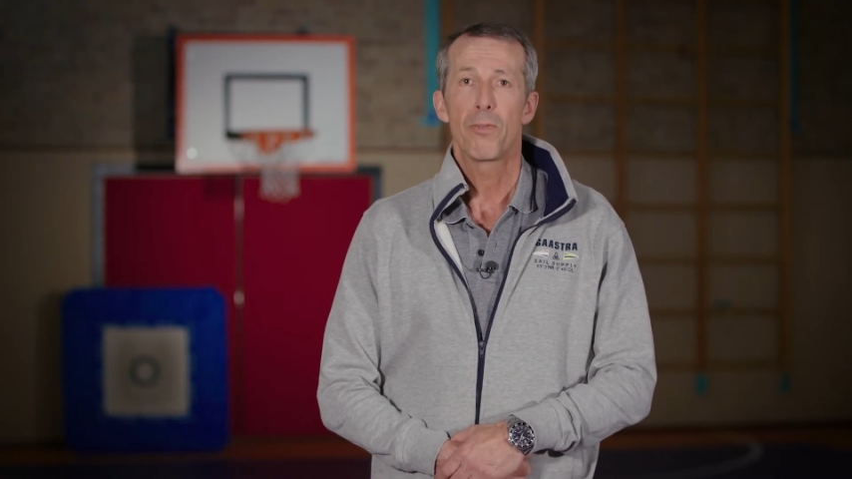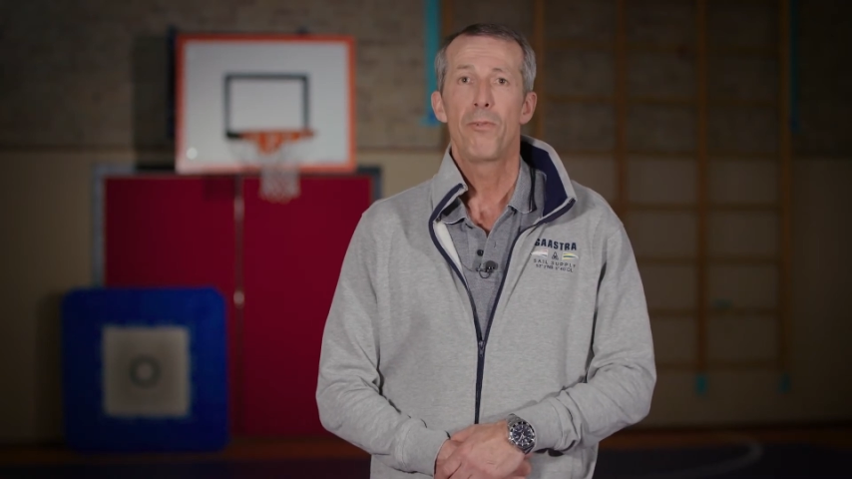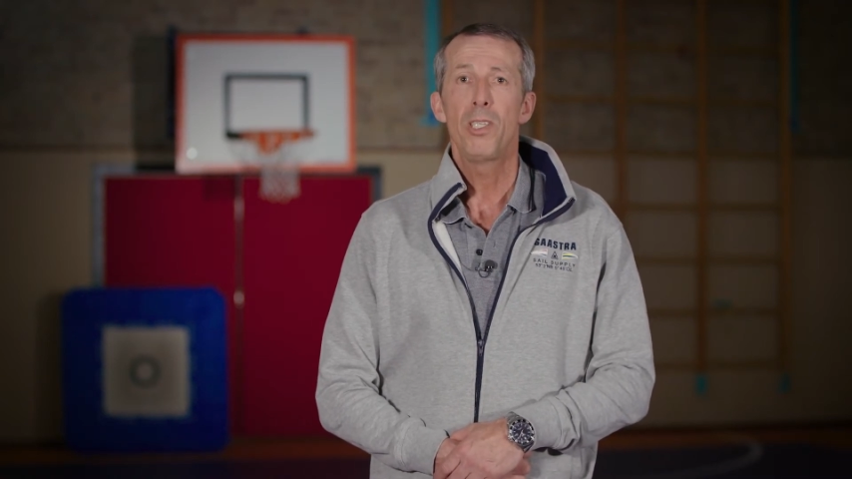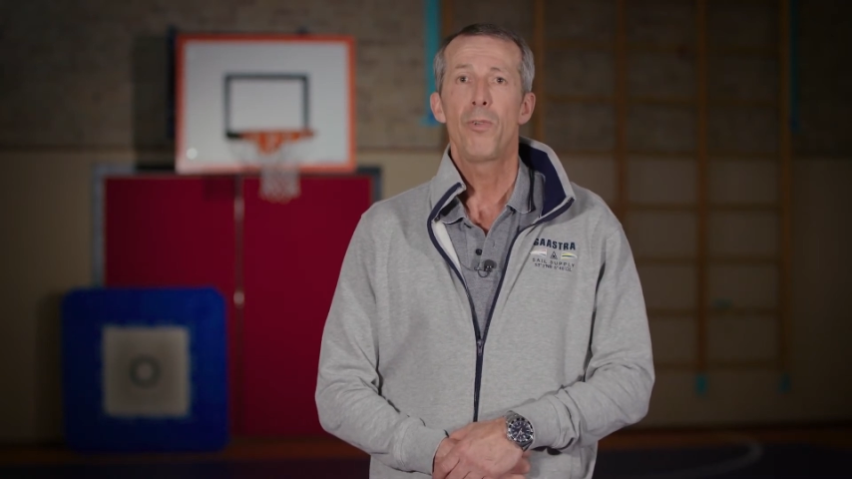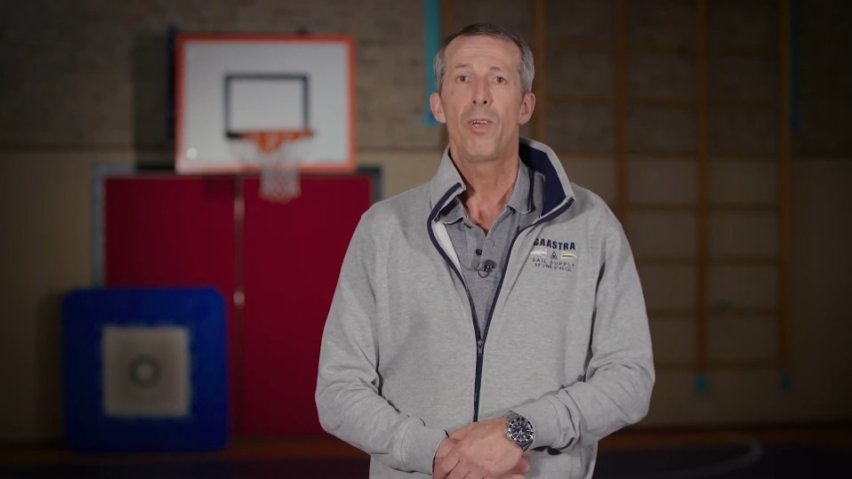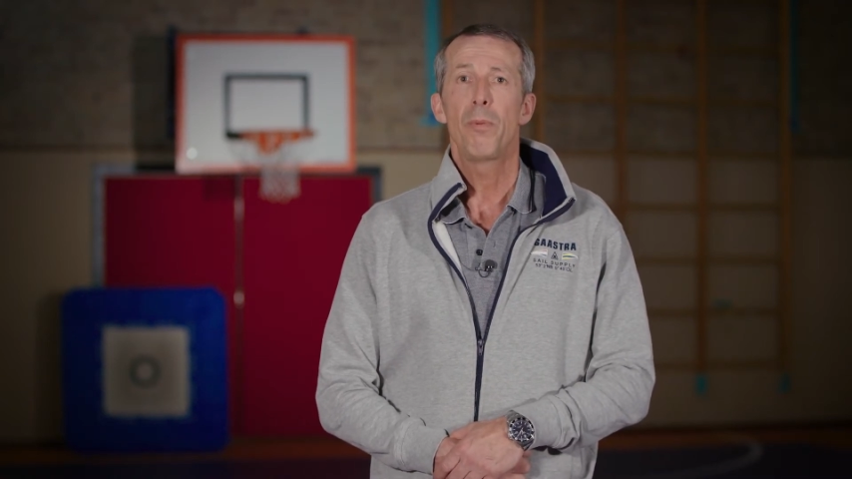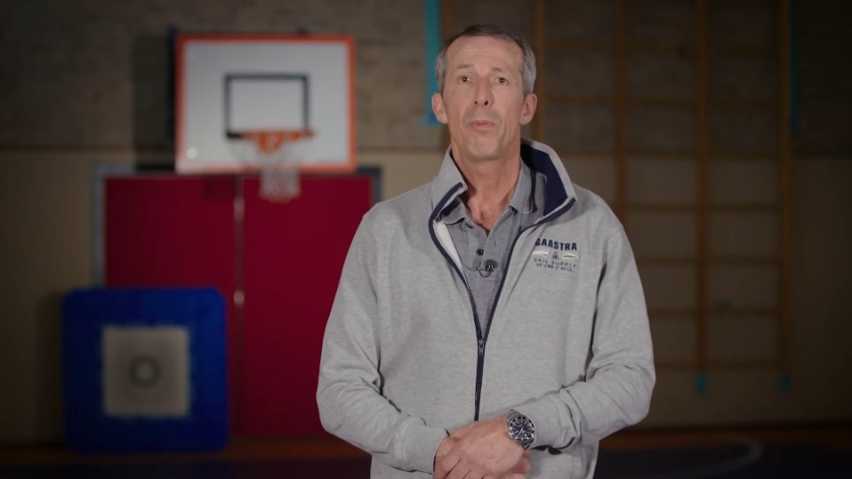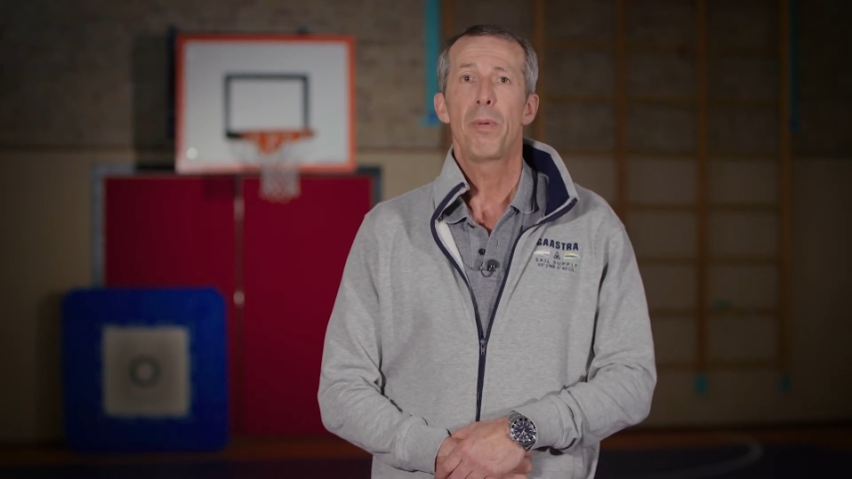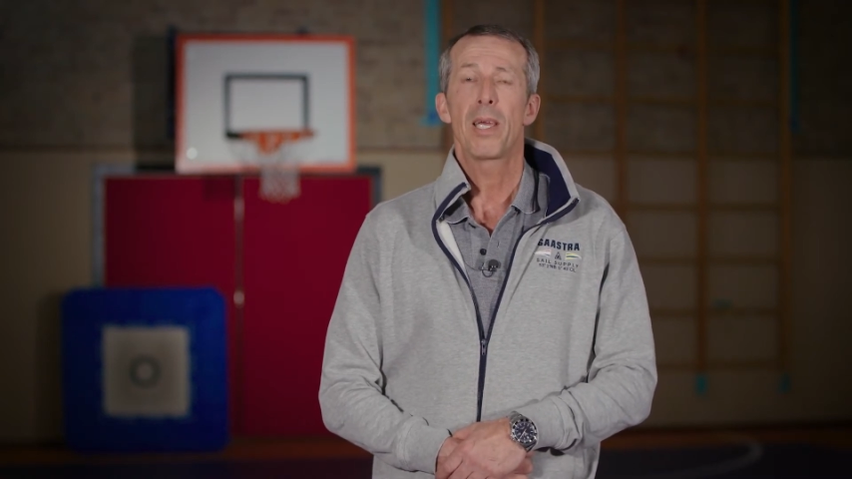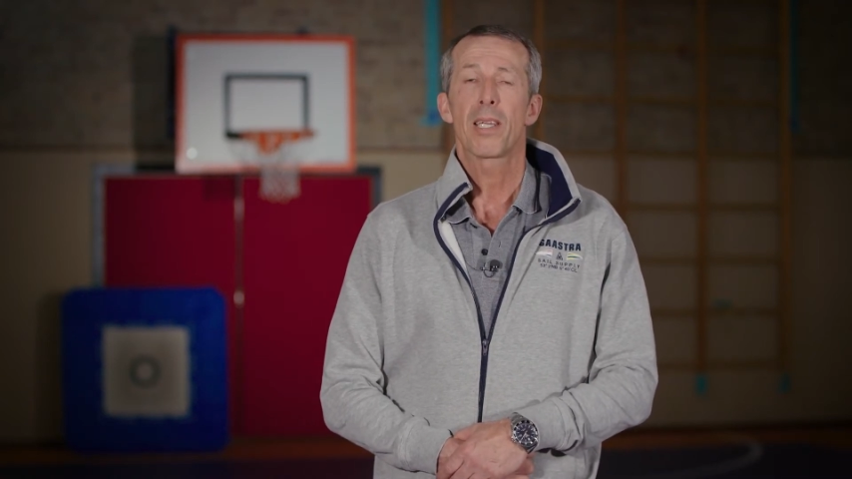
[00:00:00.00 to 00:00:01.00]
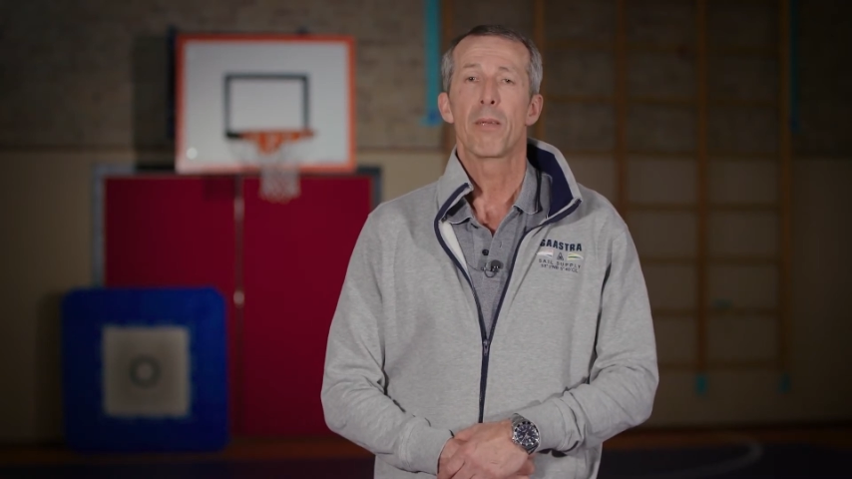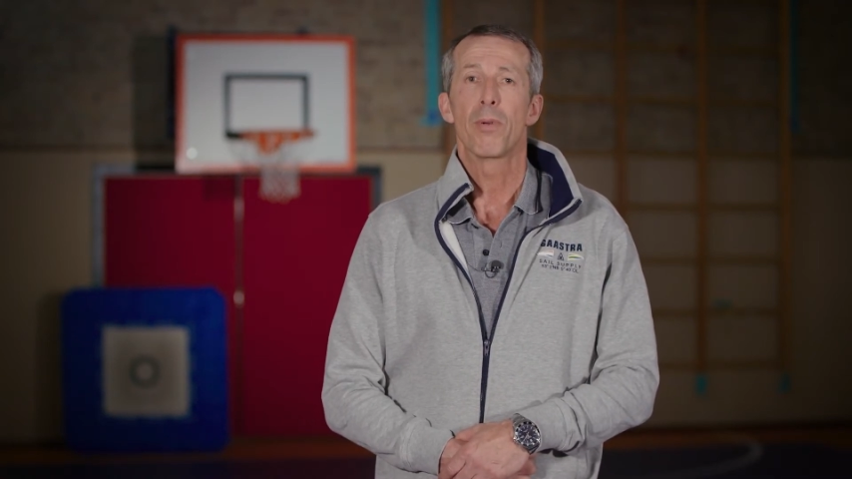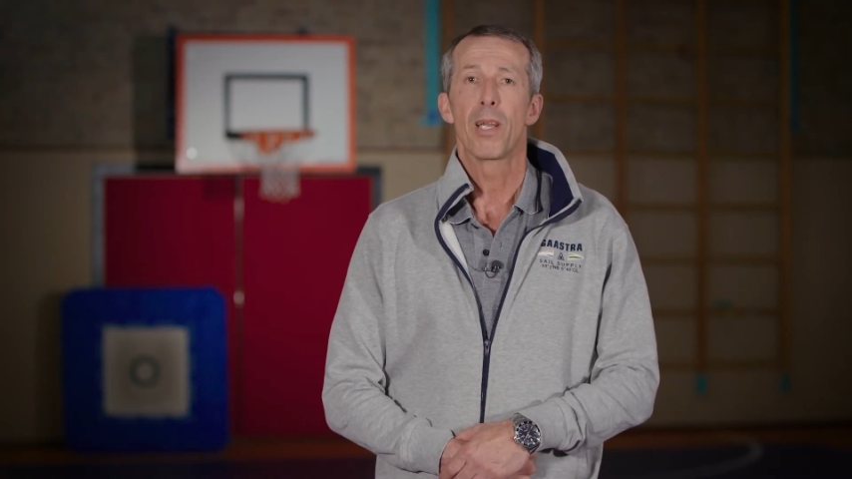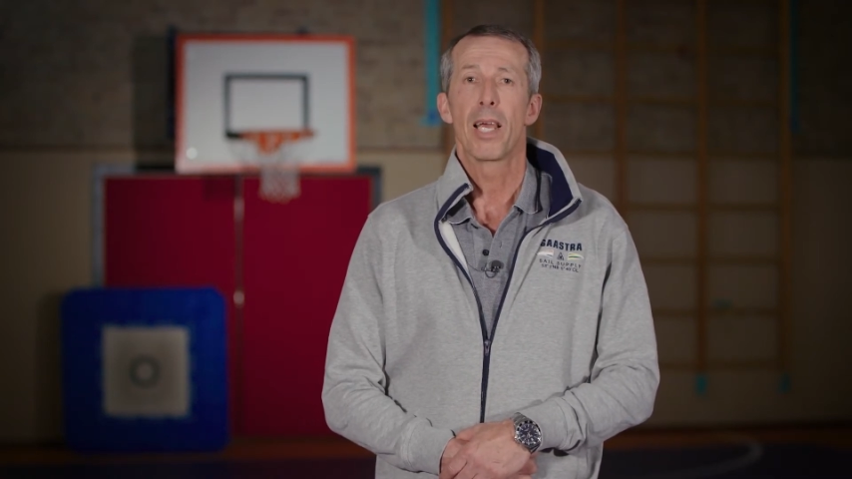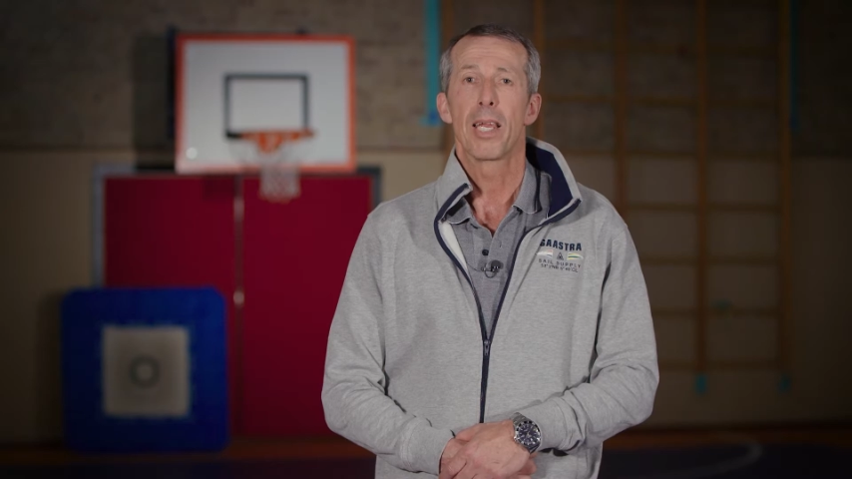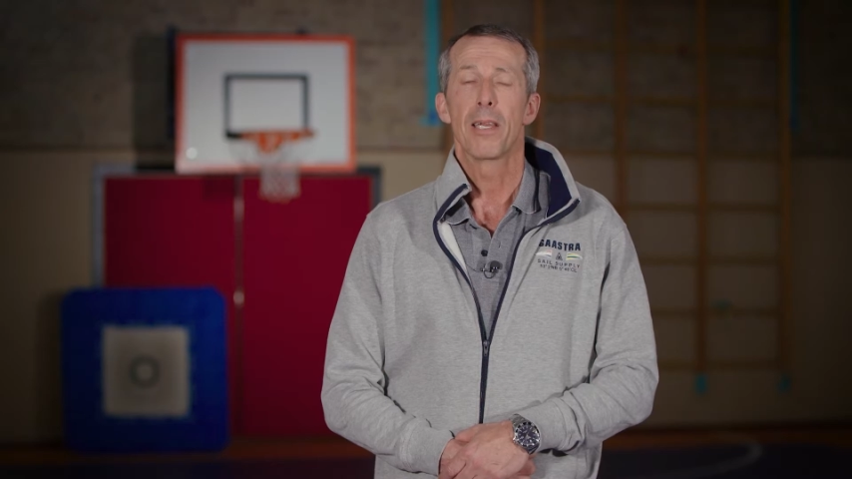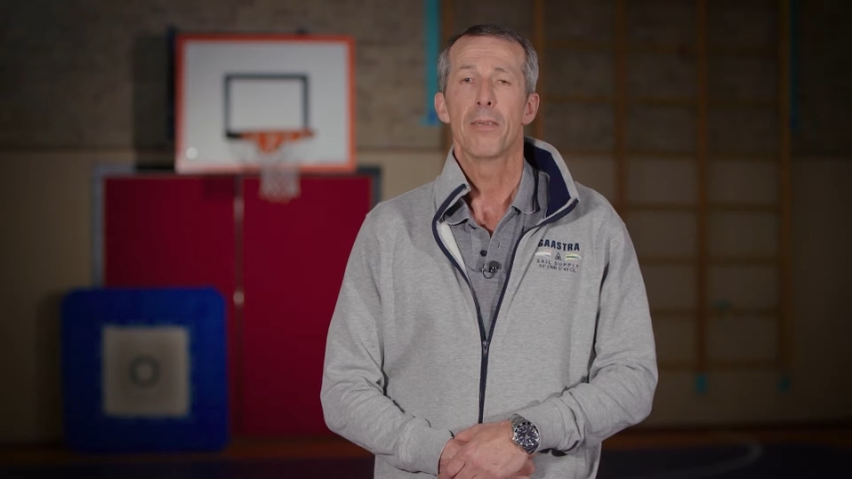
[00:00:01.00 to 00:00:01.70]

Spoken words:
series guiding visually